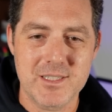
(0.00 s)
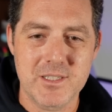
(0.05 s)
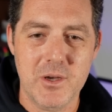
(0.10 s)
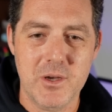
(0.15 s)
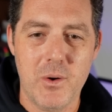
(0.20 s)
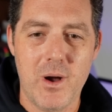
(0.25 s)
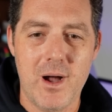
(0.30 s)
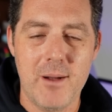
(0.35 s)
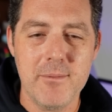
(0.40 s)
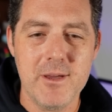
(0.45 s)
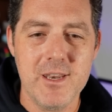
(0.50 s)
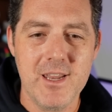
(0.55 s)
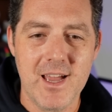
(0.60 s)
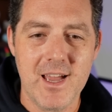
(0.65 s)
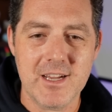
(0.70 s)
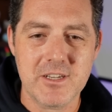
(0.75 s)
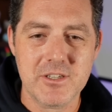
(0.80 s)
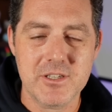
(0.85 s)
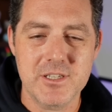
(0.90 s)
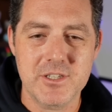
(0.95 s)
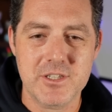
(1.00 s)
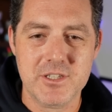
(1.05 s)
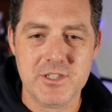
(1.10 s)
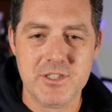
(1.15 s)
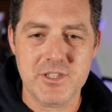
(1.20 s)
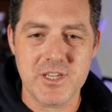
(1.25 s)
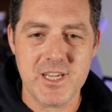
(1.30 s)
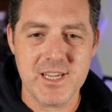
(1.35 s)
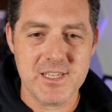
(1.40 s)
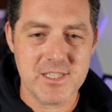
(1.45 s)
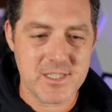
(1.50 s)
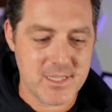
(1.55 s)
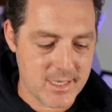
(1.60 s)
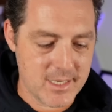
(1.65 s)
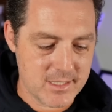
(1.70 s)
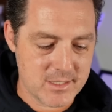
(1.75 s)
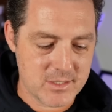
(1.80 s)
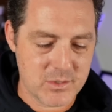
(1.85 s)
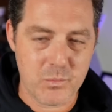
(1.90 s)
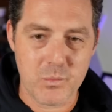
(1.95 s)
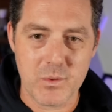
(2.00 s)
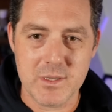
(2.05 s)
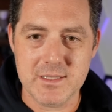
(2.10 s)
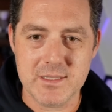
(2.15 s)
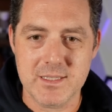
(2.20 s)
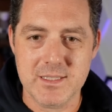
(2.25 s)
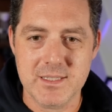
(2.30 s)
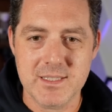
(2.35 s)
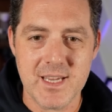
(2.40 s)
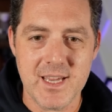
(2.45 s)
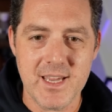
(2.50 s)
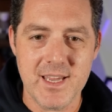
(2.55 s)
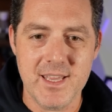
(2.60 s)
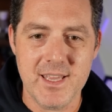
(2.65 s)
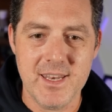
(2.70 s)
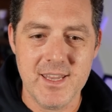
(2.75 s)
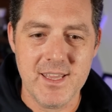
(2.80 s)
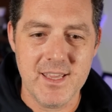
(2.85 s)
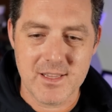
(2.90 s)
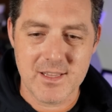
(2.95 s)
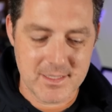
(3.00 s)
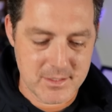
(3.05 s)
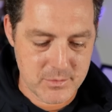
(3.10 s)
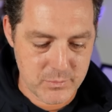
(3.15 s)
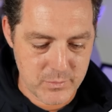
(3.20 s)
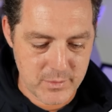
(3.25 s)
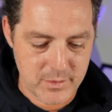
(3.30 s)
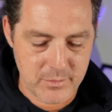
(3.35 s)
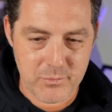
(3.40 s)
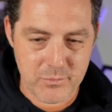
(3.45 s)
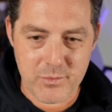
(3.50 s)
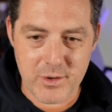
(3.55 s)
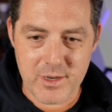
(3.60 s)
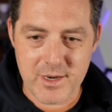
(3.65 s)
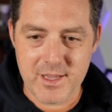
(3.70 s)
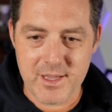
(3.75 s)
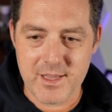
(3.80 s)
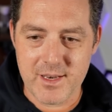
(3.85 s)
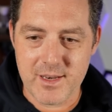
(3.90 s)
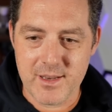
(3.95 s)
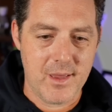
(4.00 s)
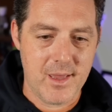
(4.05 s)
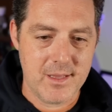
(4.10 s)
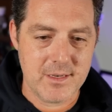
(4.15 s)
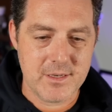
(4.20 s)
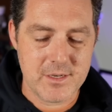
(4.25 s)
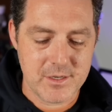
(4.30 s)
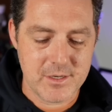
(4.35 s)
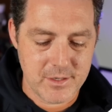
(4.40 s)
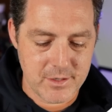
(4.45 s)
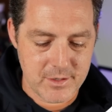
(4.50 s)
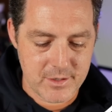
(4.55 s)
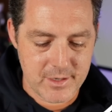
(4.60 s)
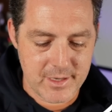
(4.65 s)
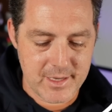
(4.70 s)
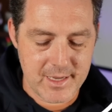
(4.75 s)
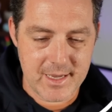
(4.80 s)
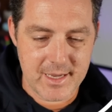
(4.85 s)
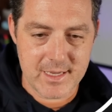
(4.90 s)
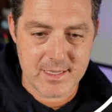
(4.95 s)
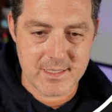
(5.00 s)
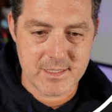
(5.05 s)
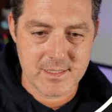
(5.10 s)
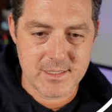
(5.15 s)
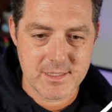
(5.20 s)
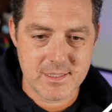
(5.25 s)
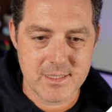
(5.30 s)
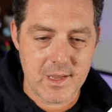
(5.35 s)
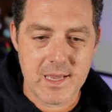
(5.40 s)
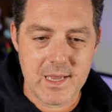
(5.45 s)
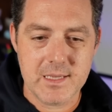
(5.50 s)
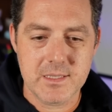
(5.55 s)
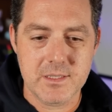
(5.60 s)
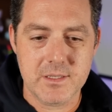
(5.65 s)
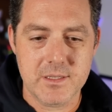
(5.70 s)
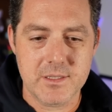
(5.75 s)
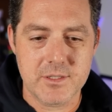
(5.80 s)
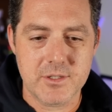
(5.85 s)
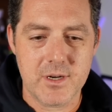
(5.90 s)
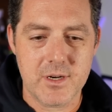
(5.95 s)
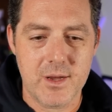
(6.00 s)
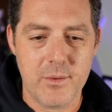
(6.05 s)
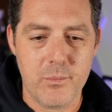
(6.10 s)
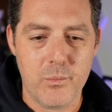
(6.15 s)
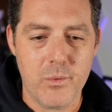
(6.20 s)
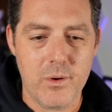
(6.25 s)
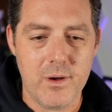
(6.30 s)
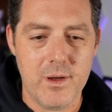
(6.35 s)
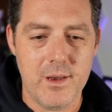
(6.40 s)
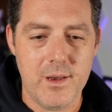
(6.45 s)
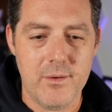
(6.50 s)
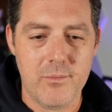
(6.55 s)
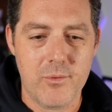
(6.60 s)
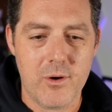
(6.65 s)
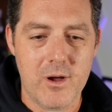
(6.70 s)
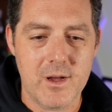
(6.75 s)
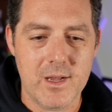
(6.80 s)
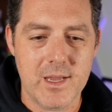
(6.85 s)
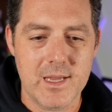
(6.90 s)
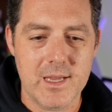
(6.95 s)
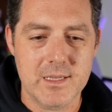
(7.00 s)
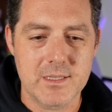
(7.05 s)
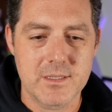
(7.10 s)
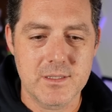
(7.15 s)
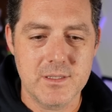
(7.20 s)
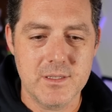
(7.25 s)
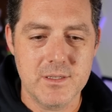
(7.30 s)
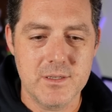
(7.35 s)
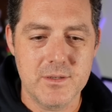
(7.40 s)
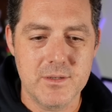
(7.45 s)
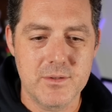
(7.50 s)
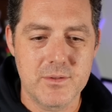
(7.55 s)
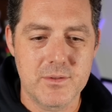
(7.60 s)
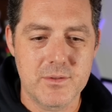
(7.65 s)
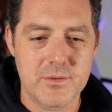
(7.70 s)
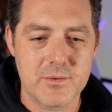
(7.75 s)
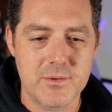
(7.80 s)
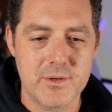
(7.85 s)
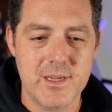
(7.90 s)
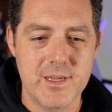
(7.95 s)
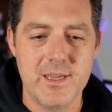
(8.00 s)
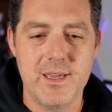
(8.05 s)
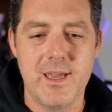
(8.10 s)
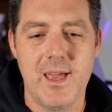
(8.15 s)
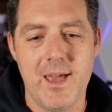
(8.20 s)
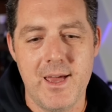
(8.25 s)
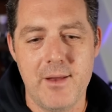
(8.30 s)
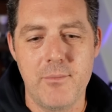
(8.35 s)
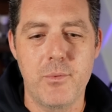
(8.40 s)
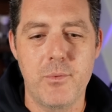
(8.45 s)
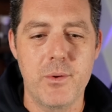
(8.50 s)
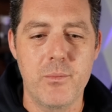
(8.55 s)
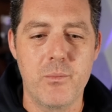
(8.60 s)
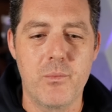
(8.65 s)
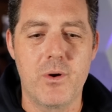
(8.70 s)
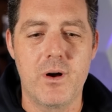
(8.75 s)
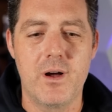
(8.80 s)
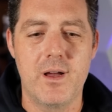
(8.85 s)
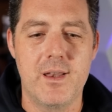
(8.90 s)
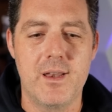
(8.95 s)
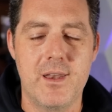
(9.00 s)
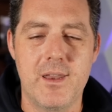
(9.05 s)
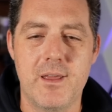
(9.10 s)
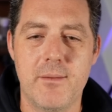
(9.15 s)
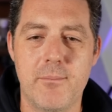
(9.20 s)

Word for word: So I'm gonna actually just change that to 1 to 10. Let's rerun it, enter your guess. Okay, so let's try 1, wrong guess, 2, 3, and we won.